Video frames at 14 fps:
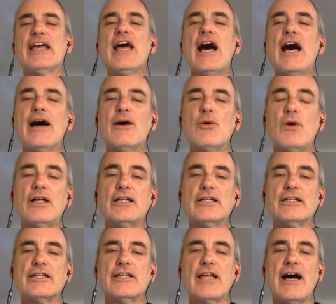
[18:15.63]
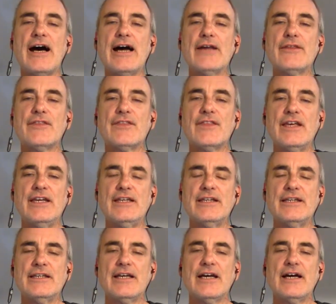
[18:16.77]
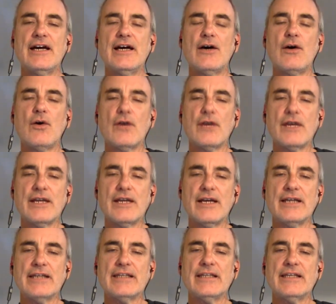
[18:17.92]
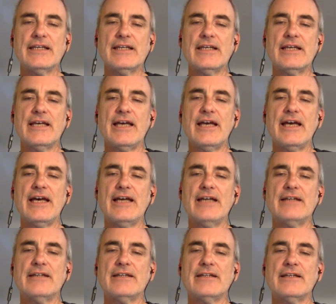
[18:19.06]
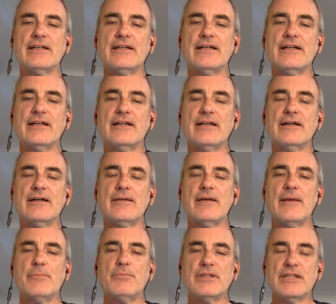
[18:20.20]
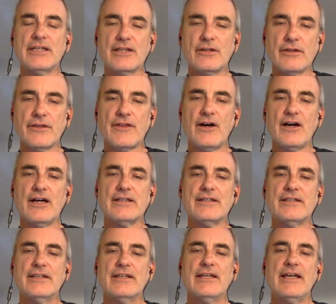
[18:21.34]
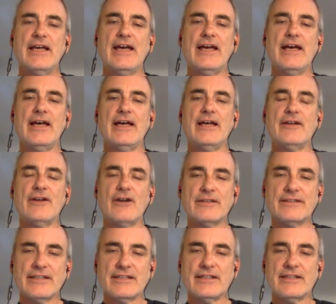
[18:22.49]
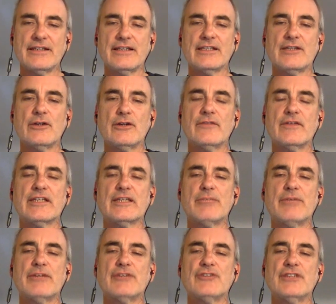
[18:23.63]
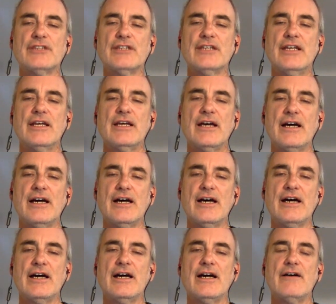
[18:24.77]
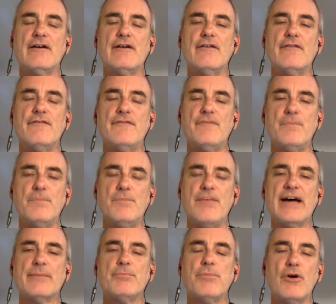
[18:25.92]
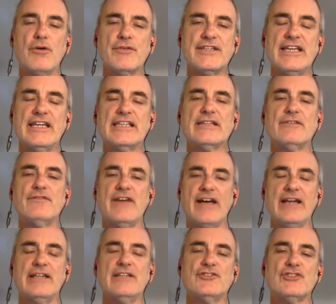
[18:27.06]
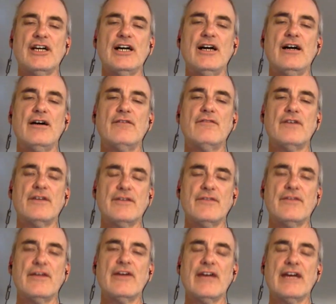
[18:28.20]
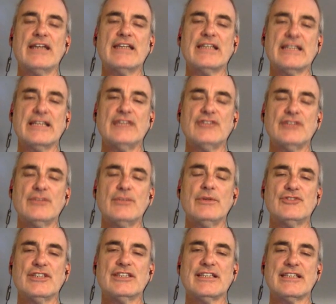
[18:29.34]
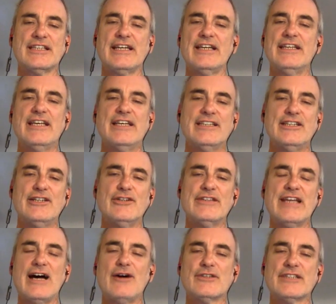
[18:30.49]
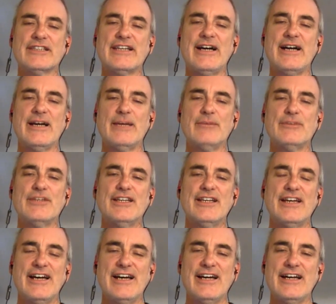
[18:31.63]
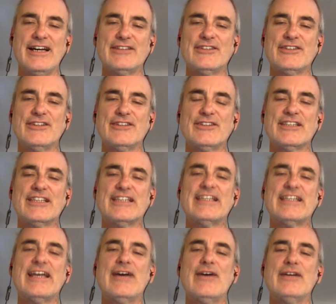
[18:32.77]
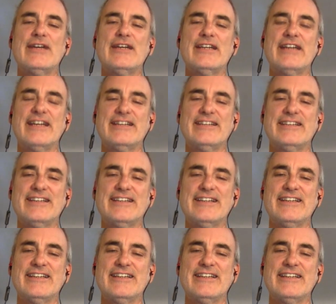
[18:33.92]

Well, I think organizing and political thought and artistic sort of expression that both takes advantage of the very isolation, which is to say, now is the time to sit down and